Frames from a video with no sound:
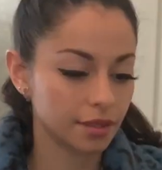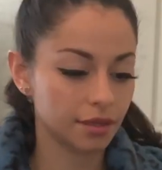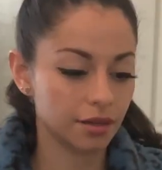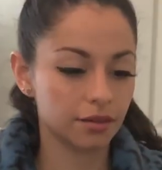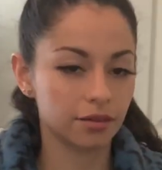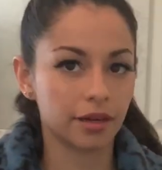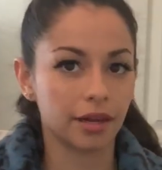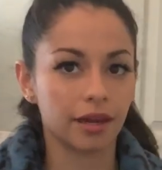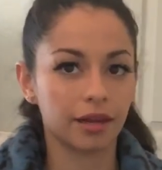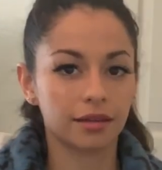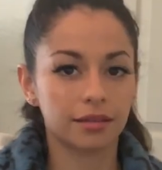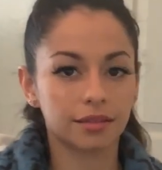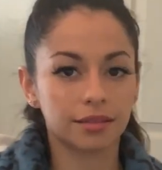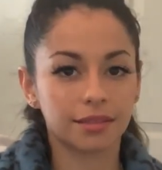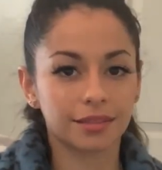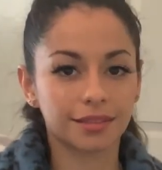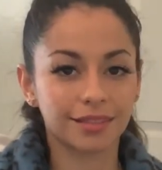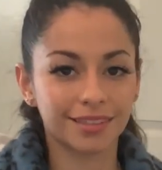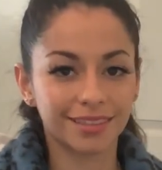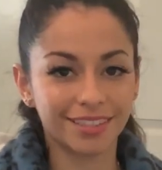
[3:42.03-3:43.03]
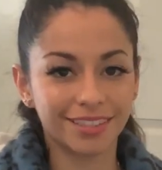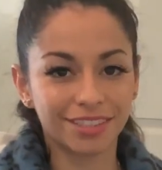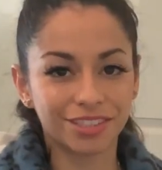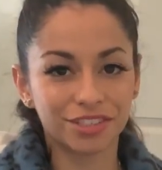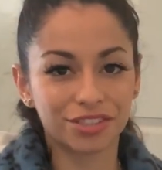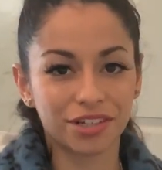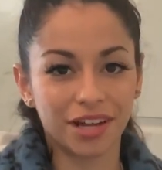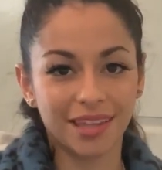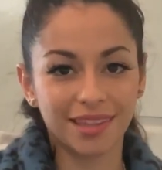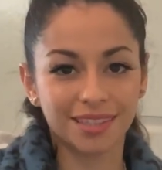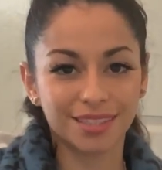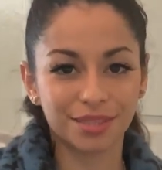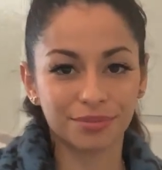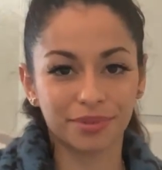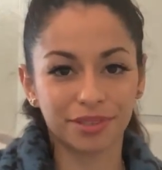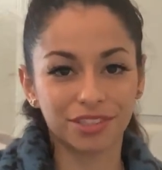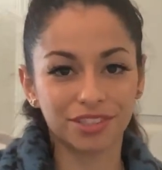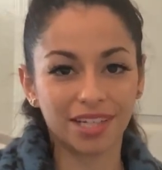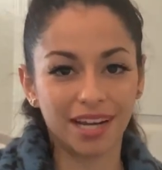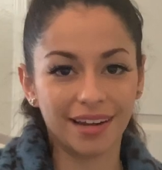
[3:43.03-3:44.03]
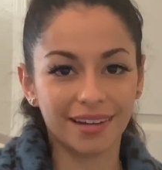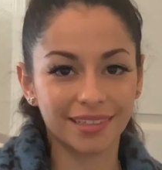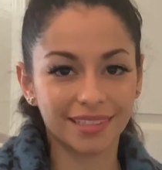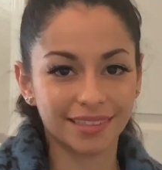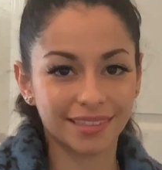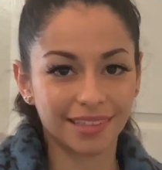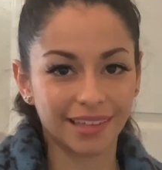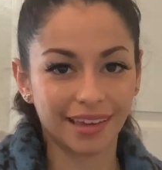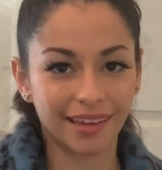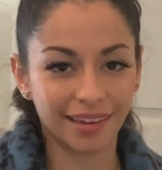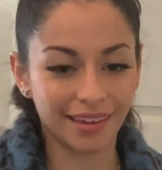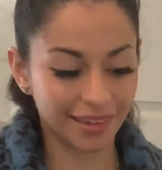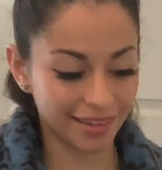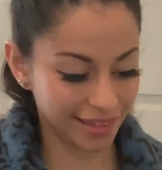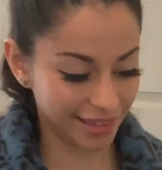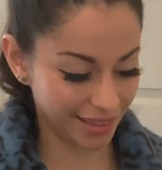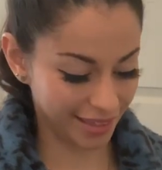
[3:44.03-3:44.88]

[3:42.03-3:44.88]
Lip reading: Okay, let's try this blow dryer thing.